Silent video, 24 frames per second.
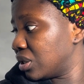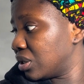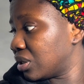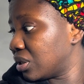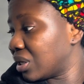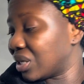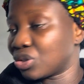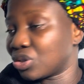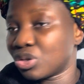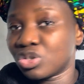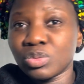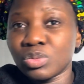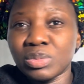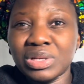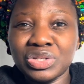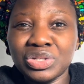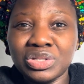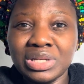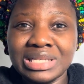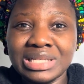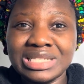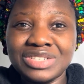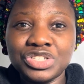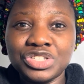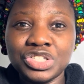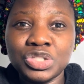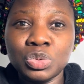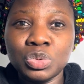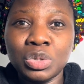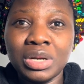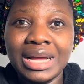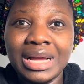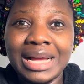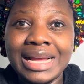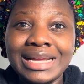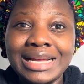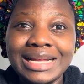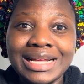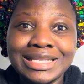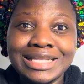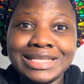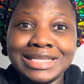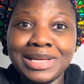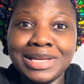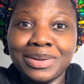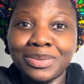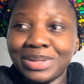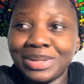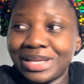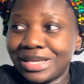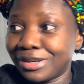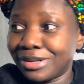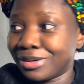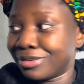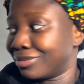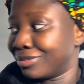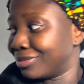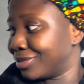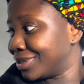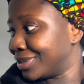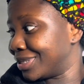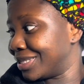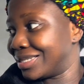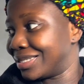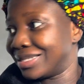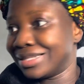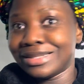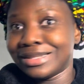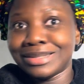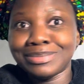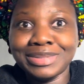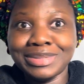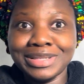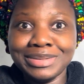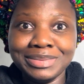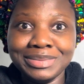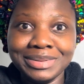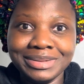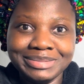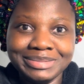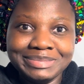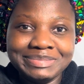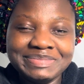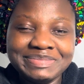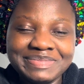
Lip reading: I talked to my daughter, I said she's one kind of 8-year-old girl, but she's still a baby.